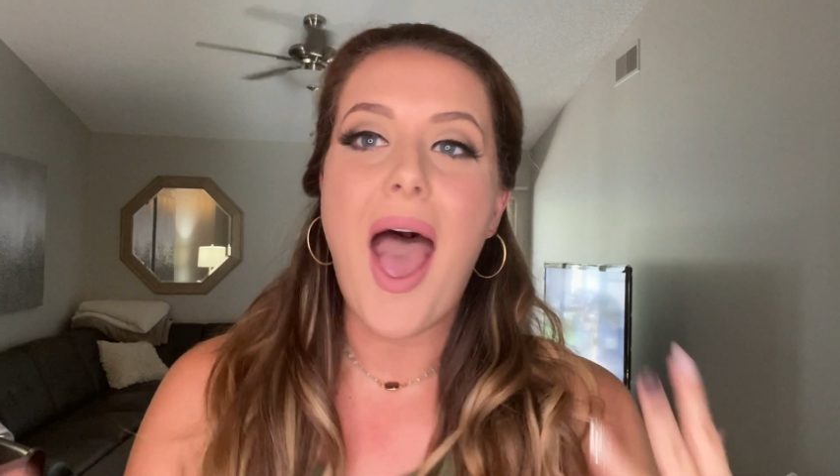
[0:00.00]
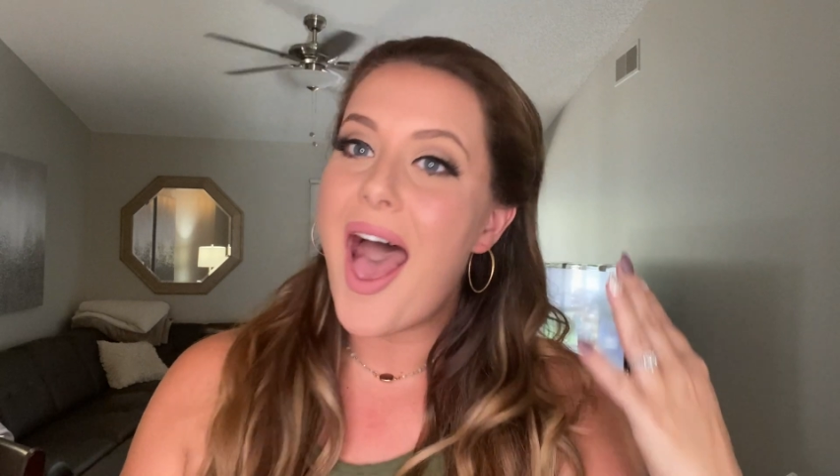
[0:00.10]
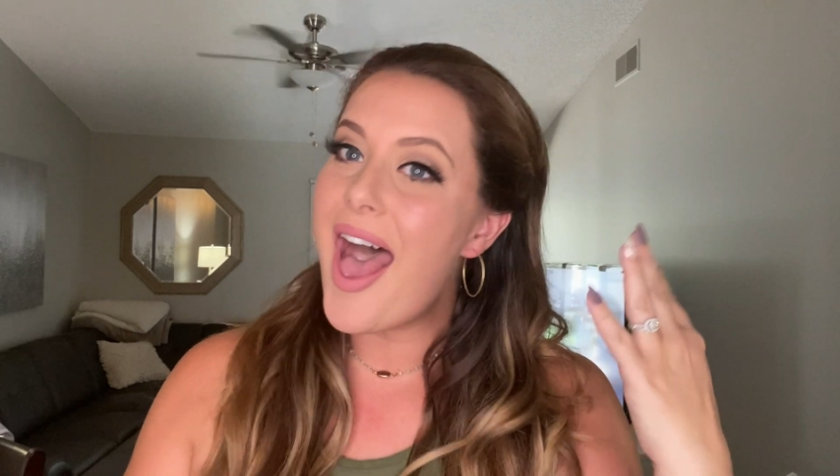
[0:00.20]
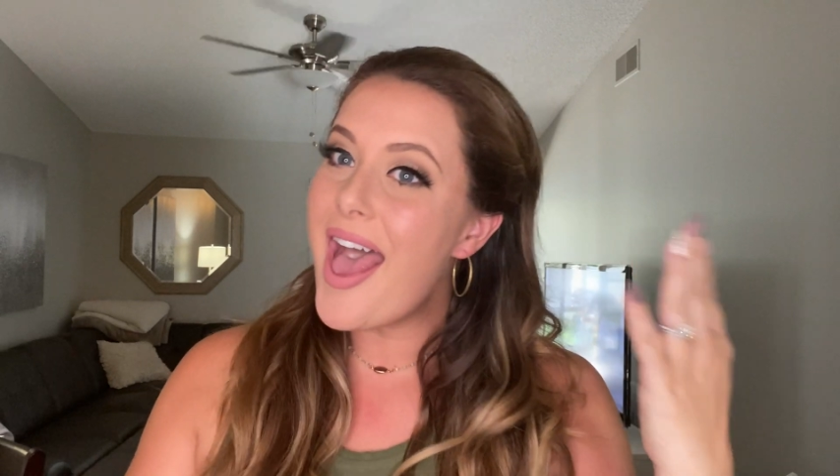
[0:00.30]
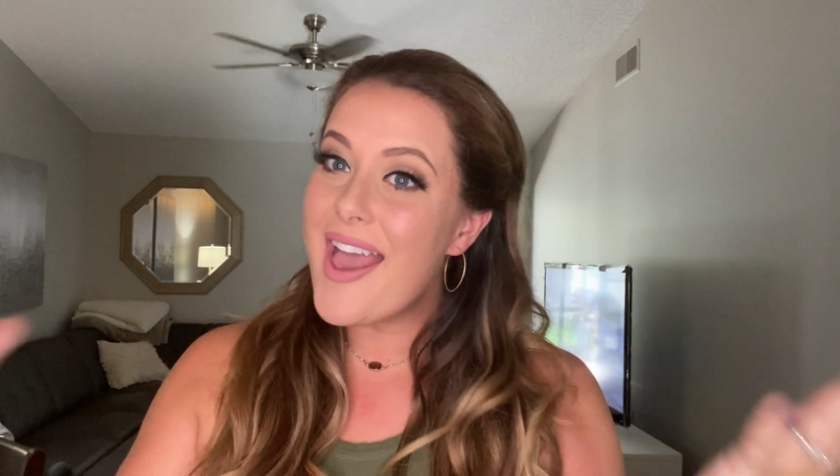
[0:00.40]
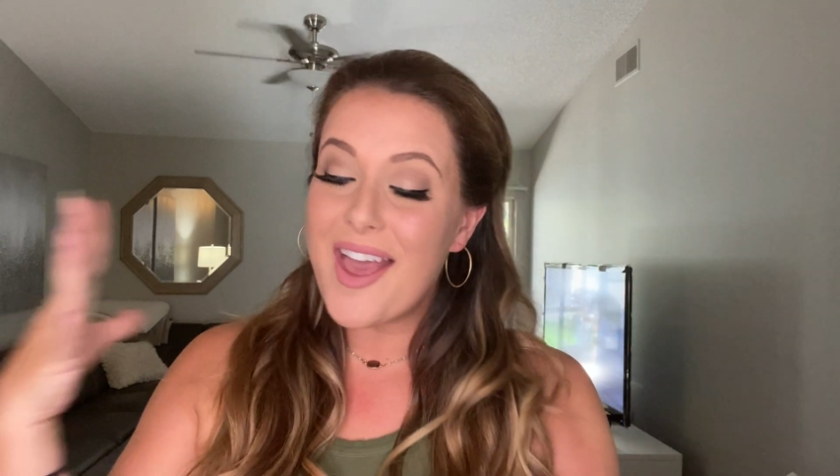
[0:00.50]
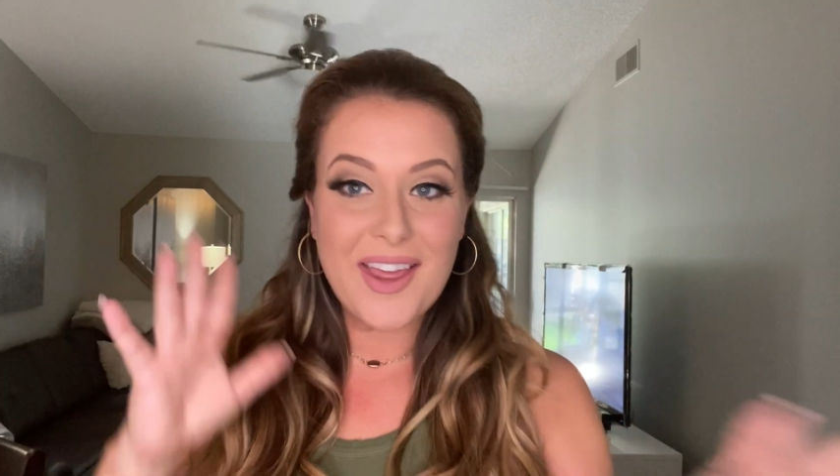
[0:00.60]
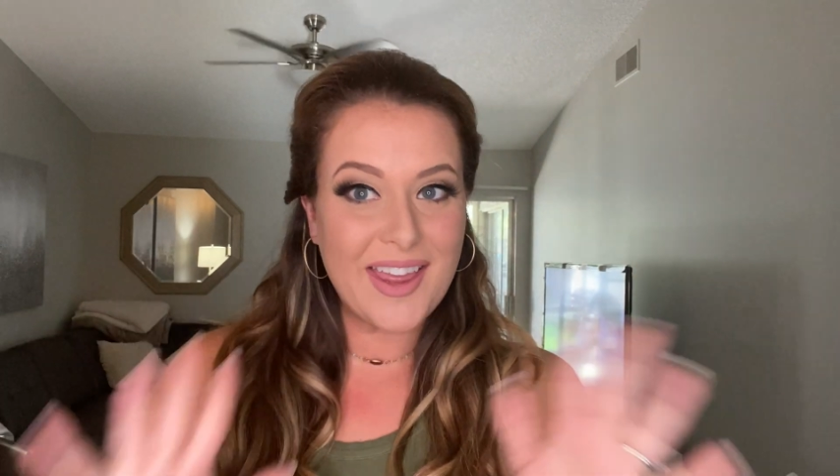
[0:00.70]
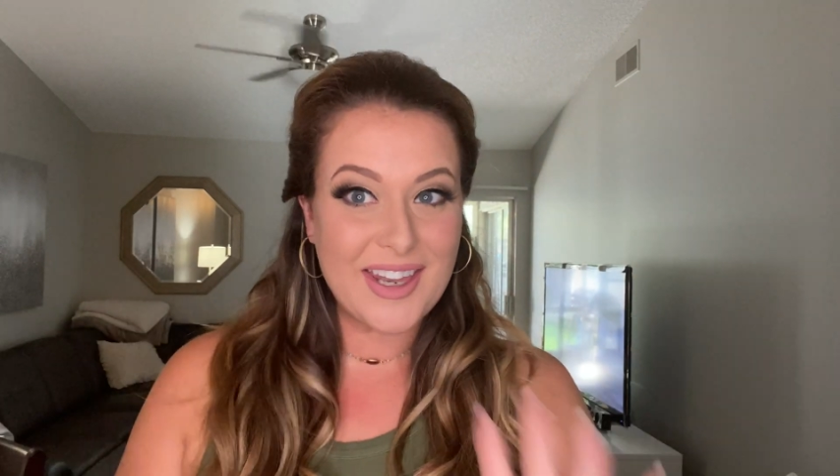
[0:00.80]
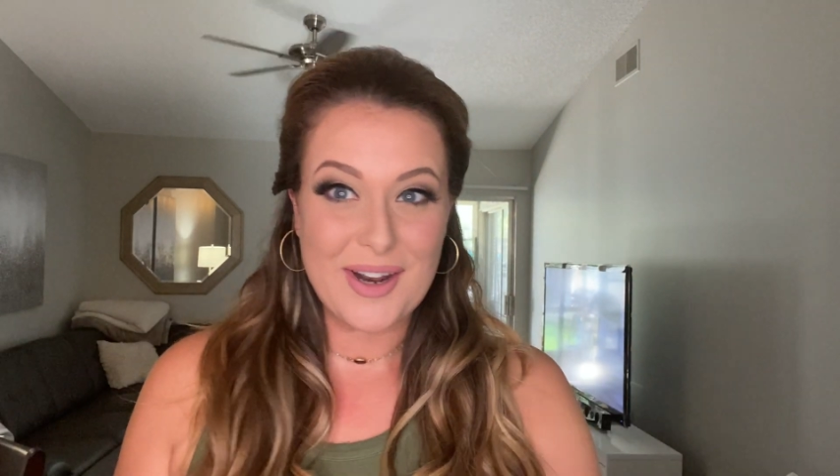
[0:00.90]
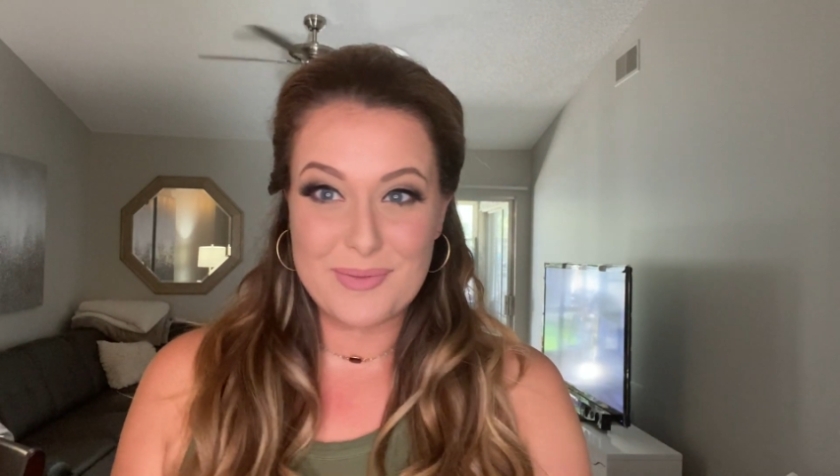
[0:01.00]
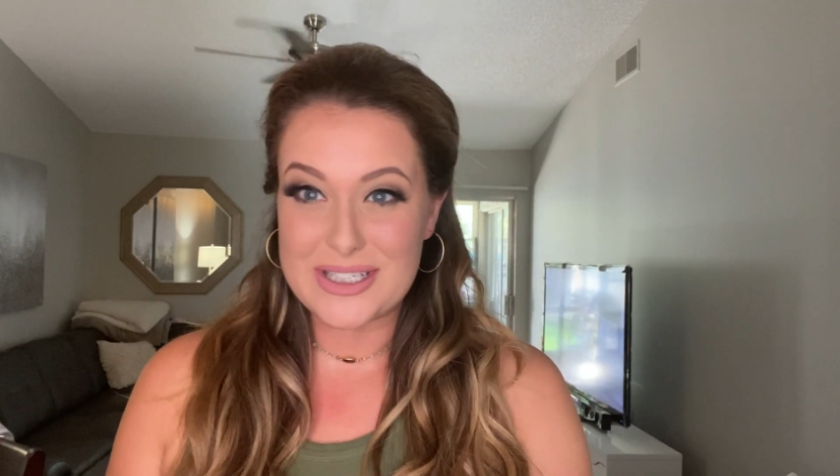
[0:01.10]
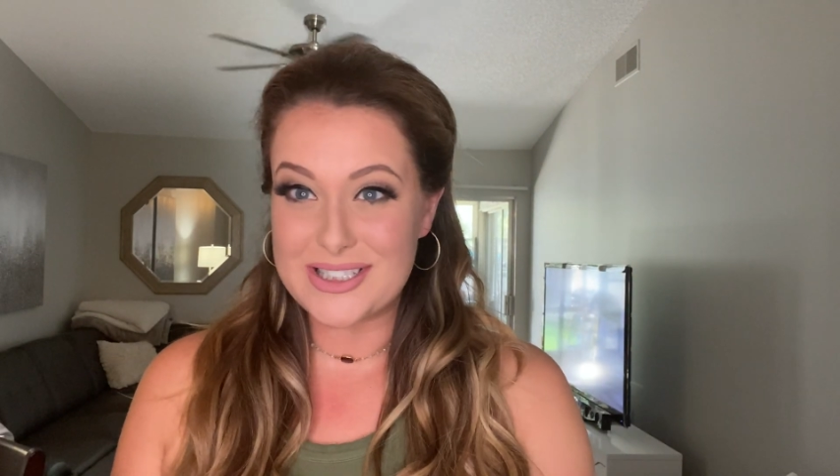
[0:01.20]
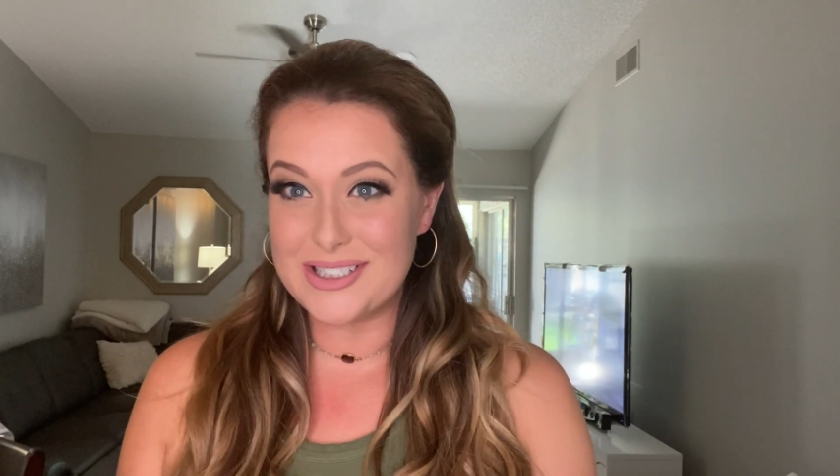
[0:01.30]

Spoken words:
I'm just